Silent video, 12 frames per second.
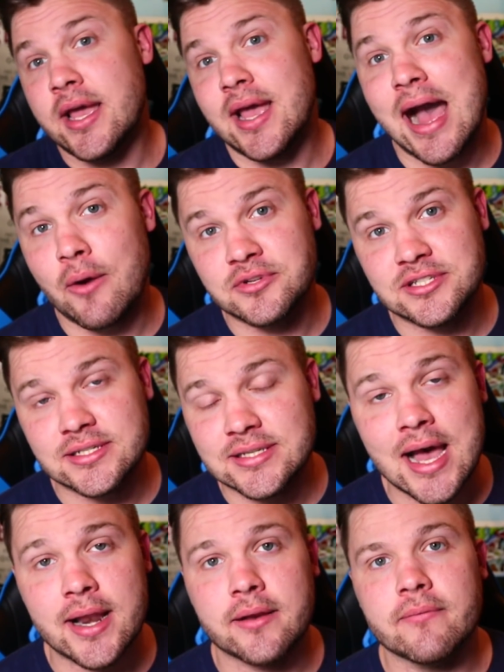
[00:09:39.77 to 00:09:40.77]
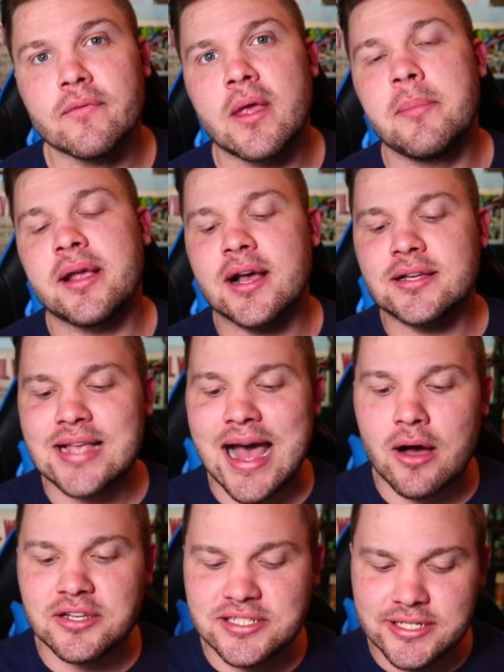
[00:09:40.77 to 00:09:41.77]
I was excited because
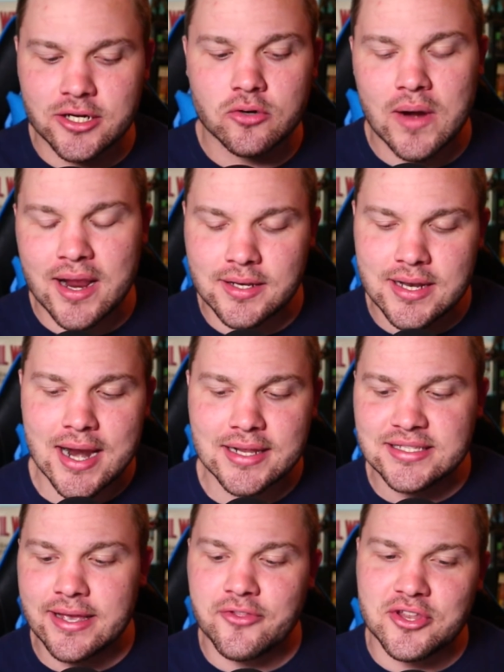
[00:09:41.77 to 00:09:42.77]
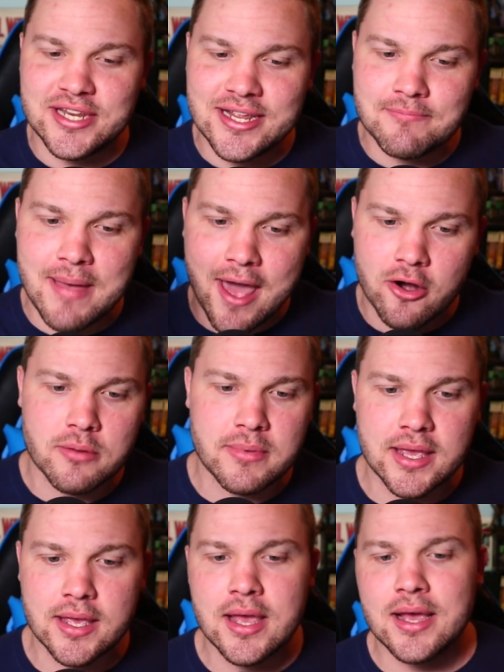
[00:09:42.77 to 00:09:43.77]
I still ranked 97th. It didn't matter to
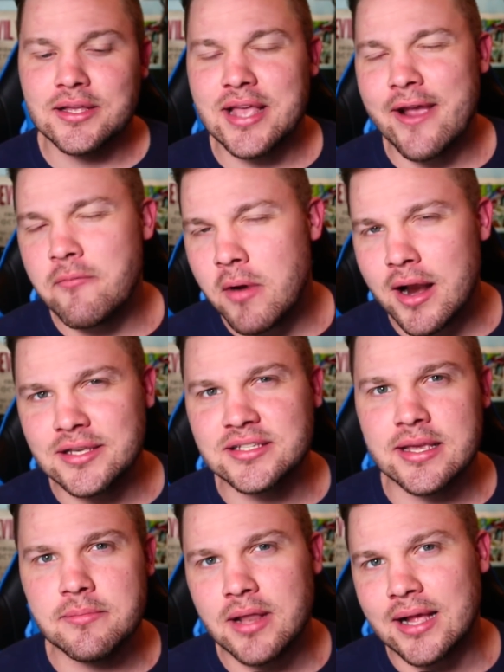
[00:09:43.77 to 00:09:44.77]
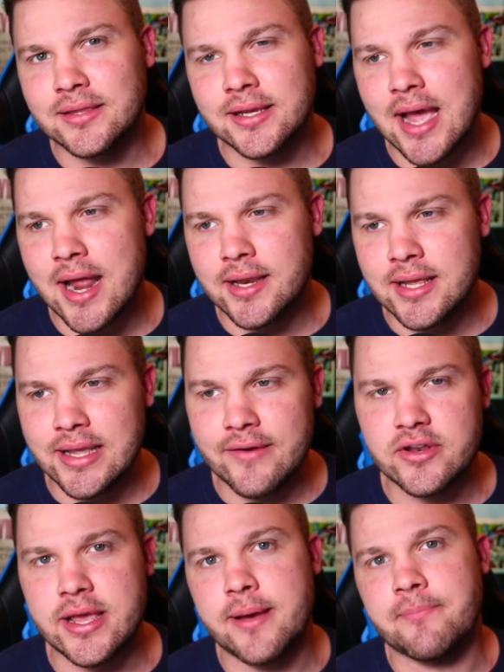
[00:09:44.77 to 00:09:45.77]
me. Everybody seemed like they kind of didn't give
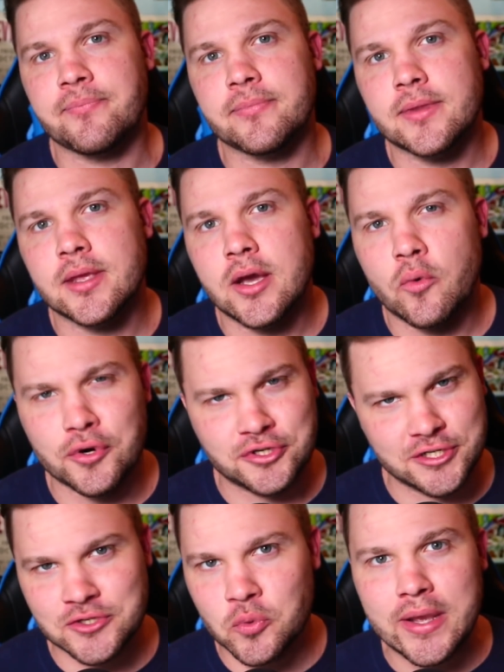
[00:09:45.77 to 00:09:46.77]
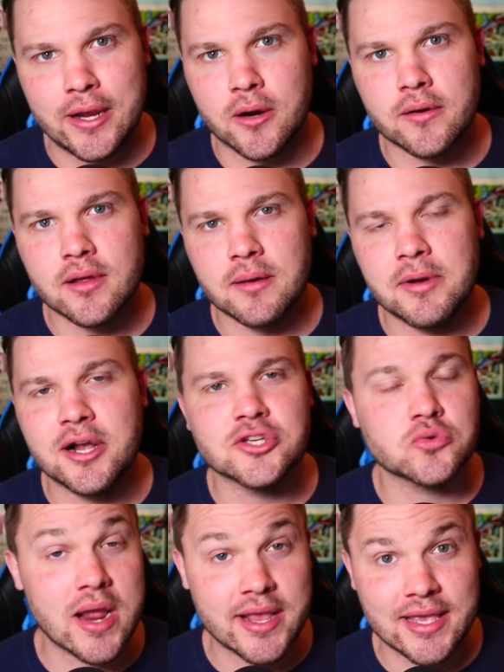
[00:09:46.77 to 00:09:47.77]
a damn, which is weird
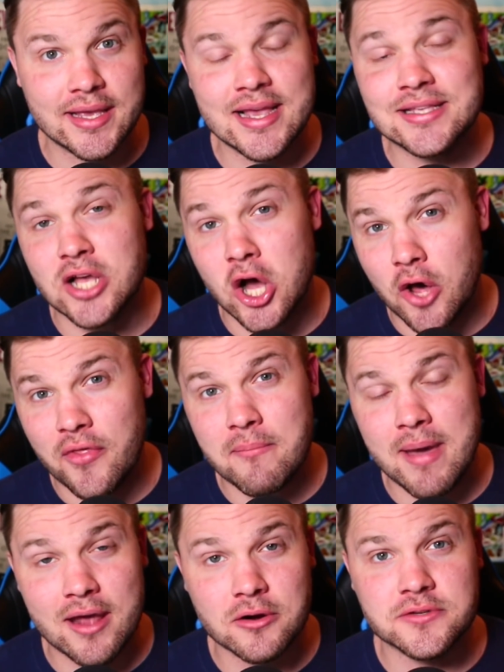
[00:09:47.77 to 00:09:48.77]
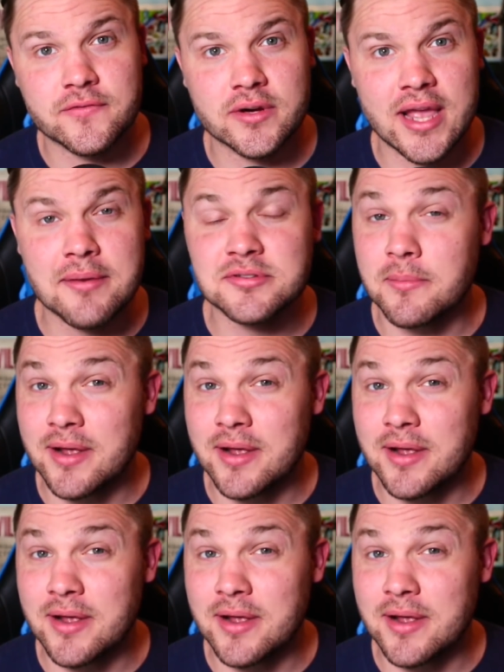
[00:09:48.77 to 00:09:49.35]
because ranking is all that matters for GameStop.